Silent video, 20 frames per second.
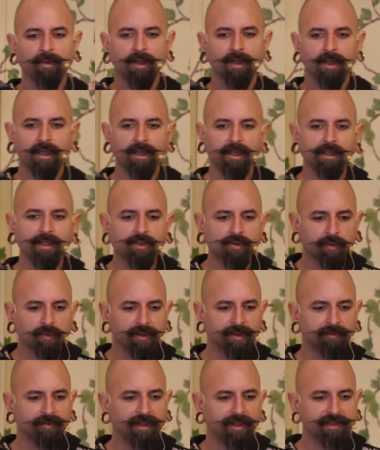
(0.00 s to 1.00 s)
each
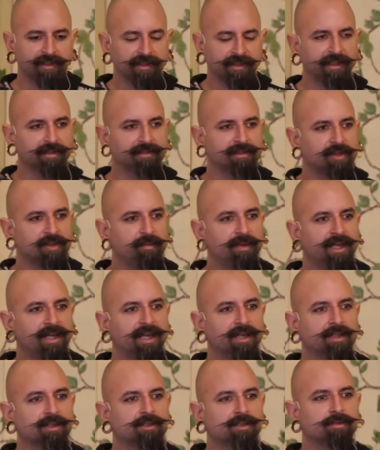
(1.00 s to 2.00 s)
one of us needs to
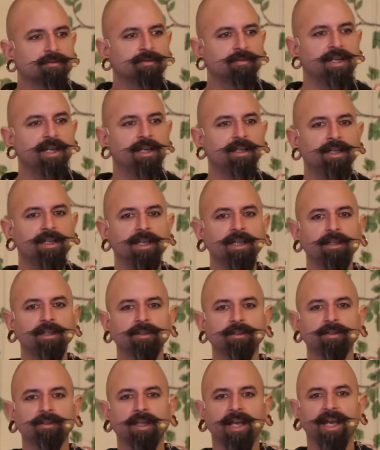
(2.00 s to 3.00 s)
begin to really
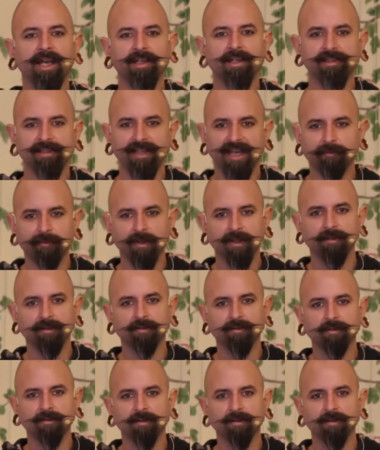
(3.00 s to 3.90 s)
examine,